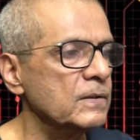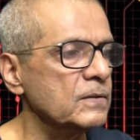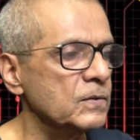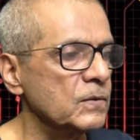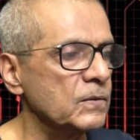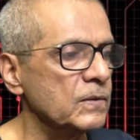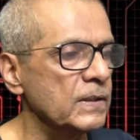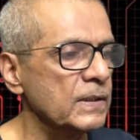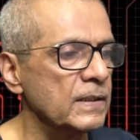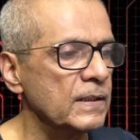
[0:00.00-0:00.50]

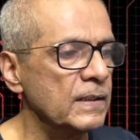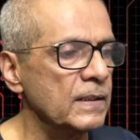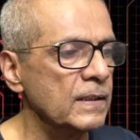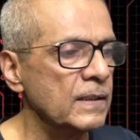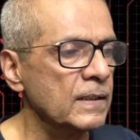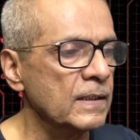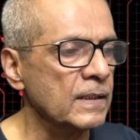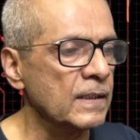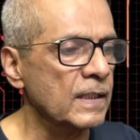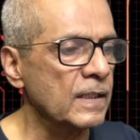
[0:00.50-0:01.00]
So here
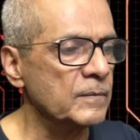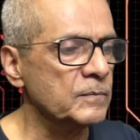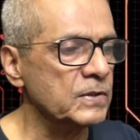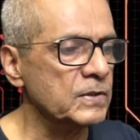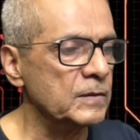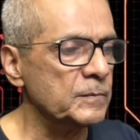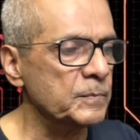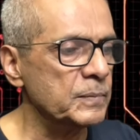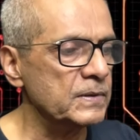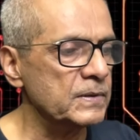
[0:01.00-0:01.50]

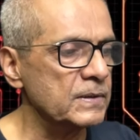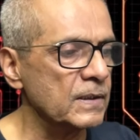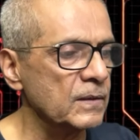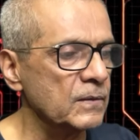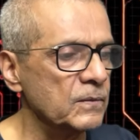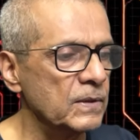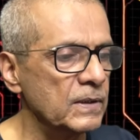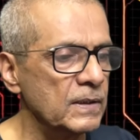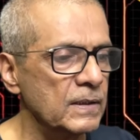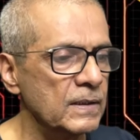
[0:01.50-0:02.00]
MCP
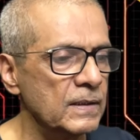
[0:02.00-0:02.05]
server